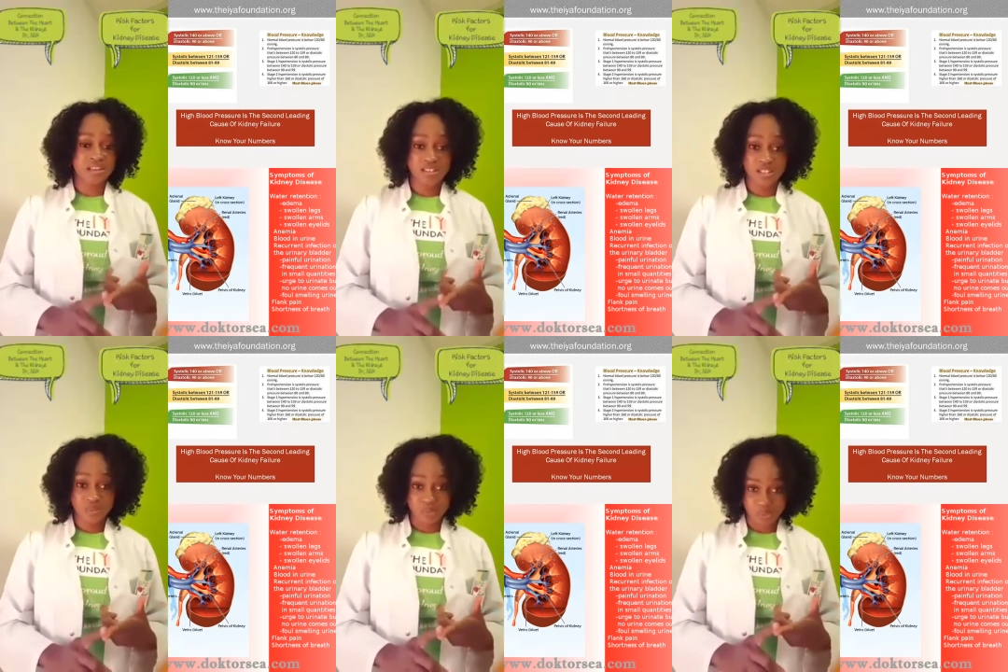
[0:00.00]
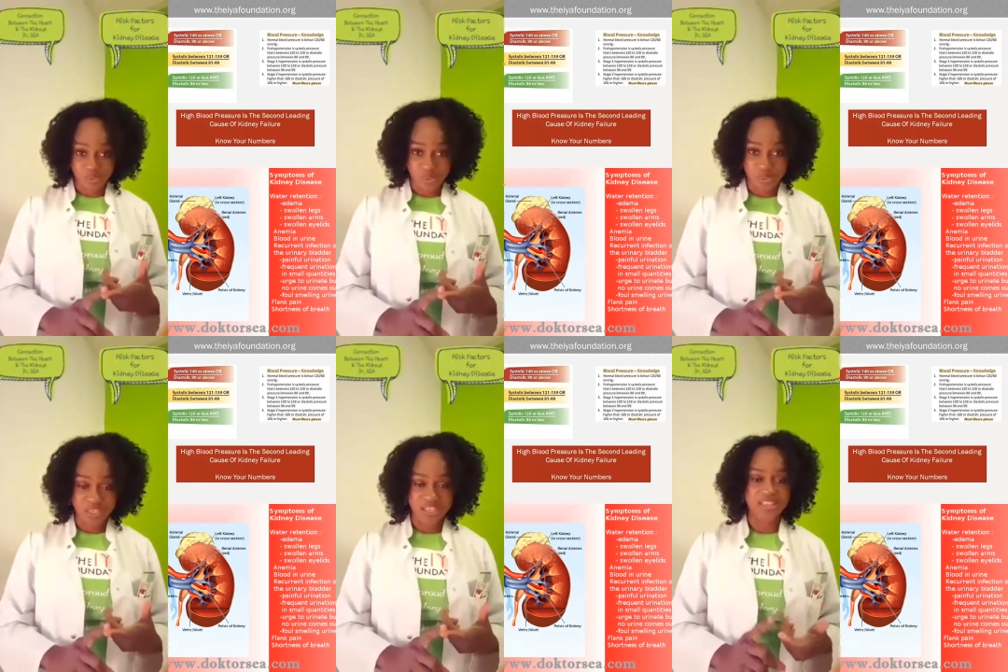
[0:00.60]
Stop
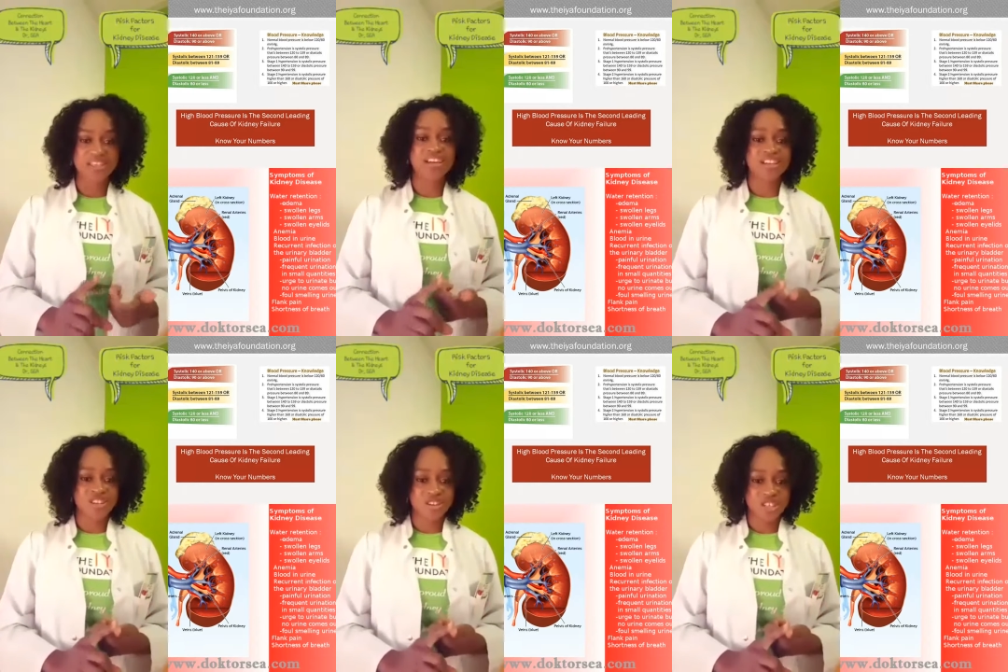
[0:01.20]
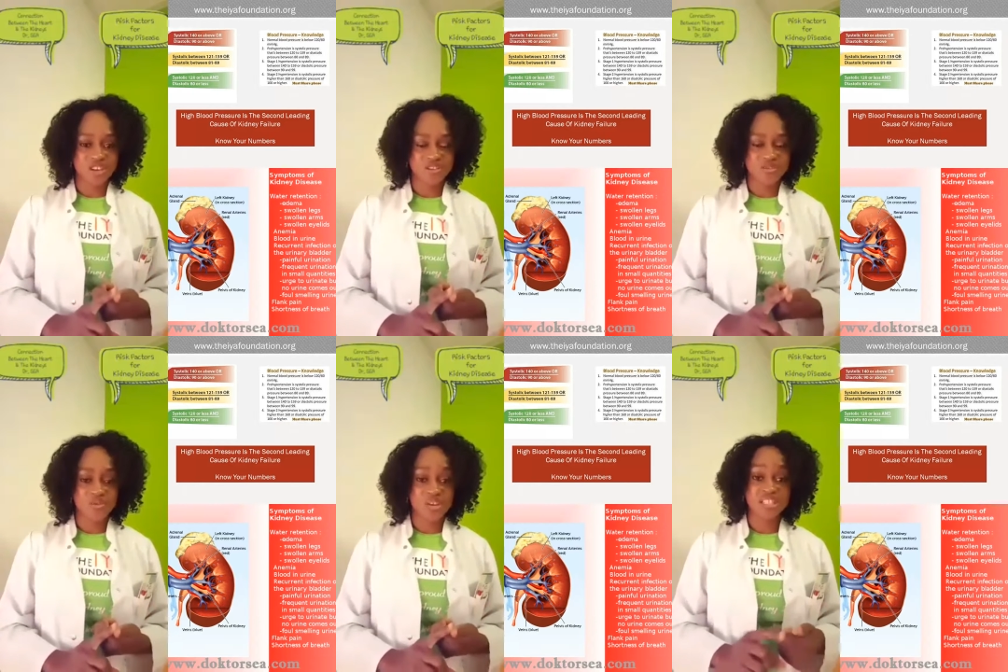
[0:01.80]
smoking, cut down
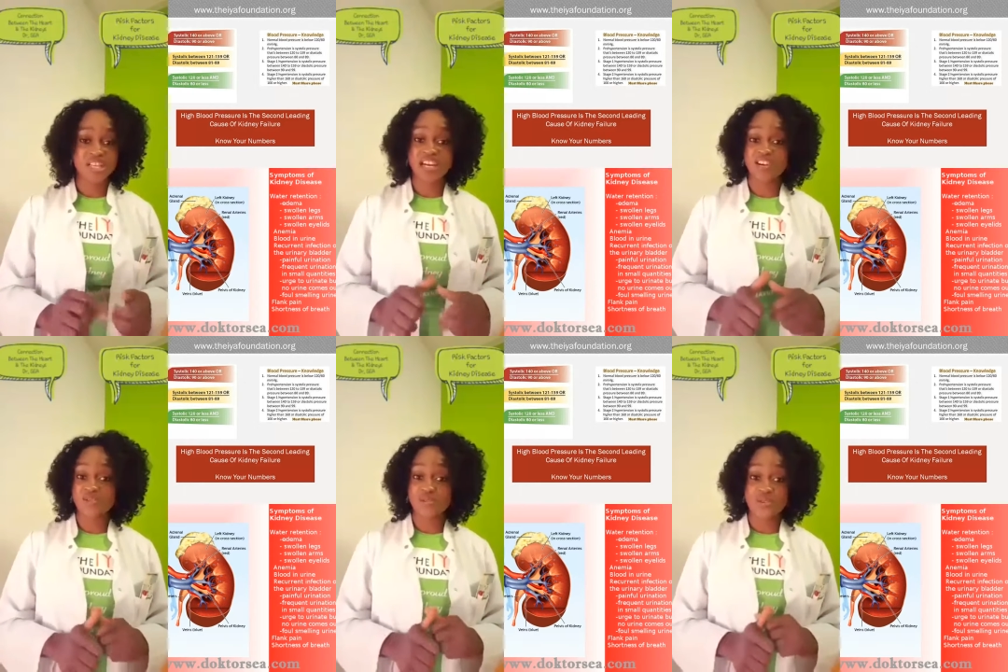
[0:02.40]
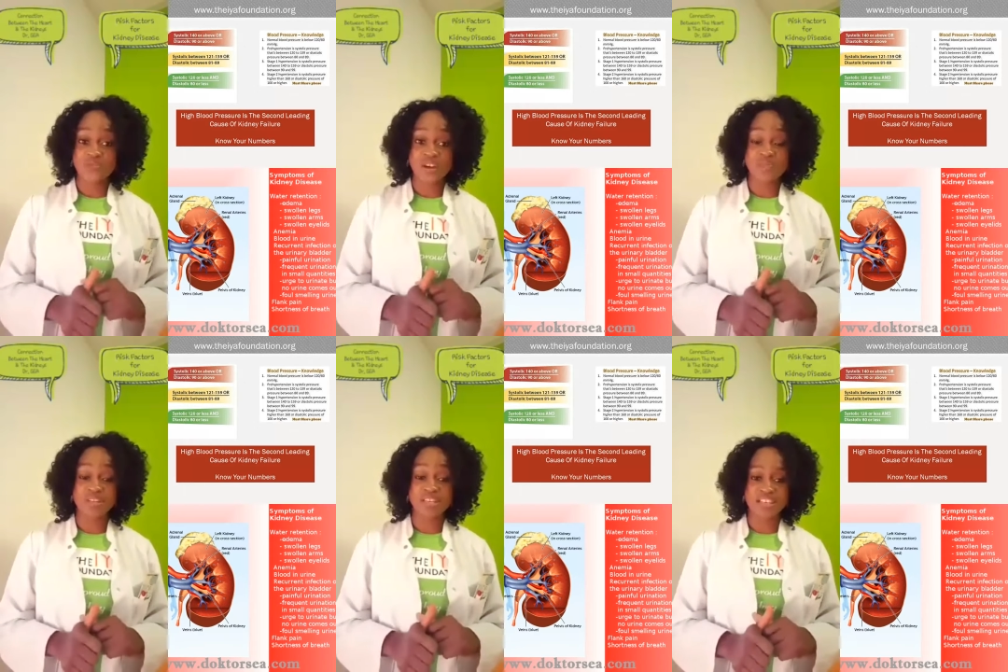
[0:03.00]
on weight, and know your
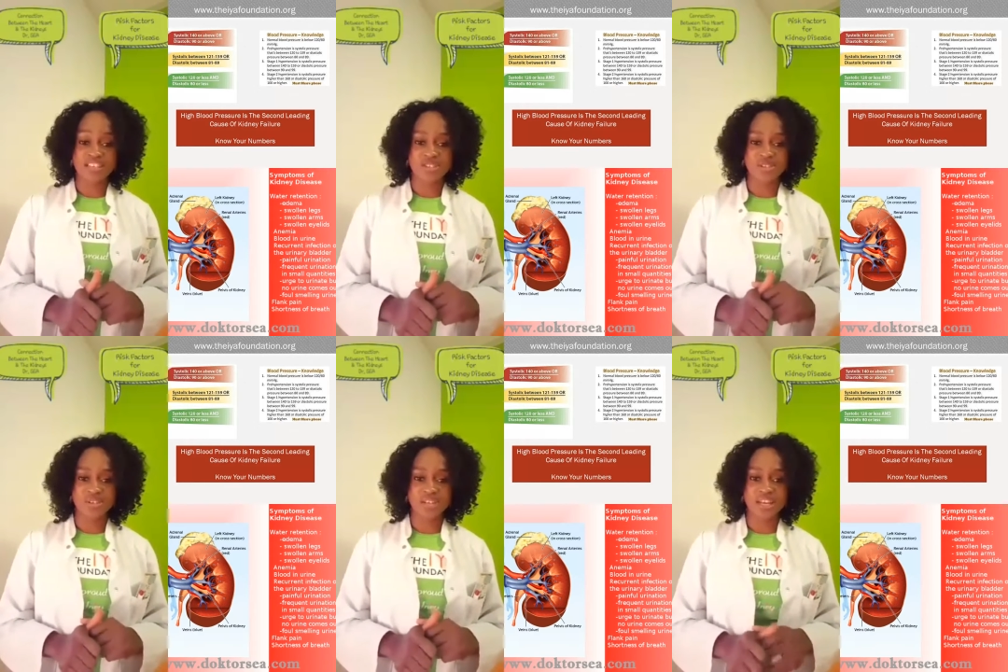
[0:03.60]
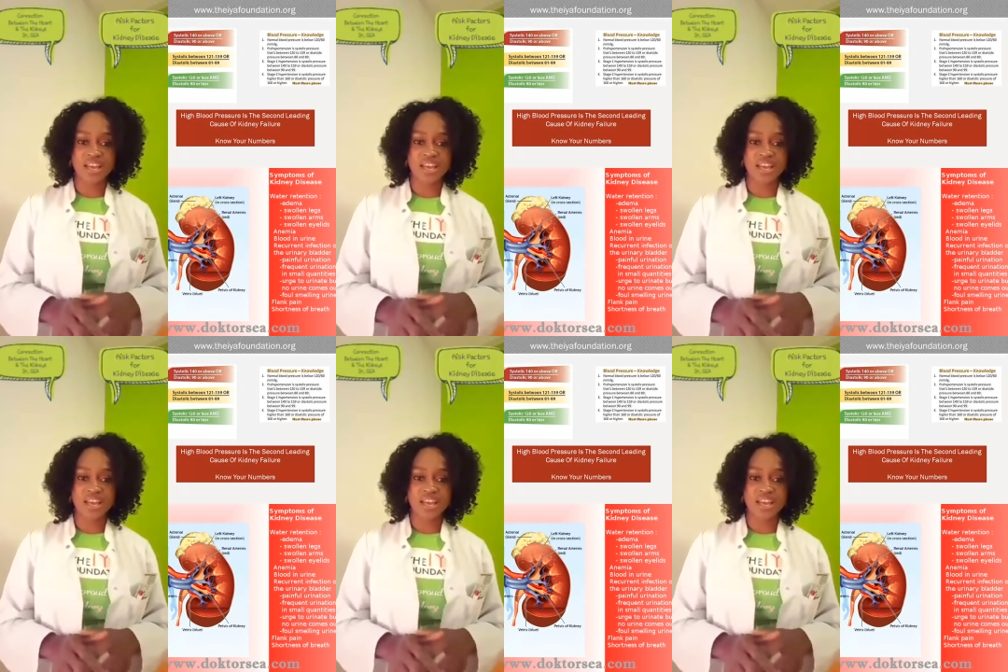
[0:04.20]
family history.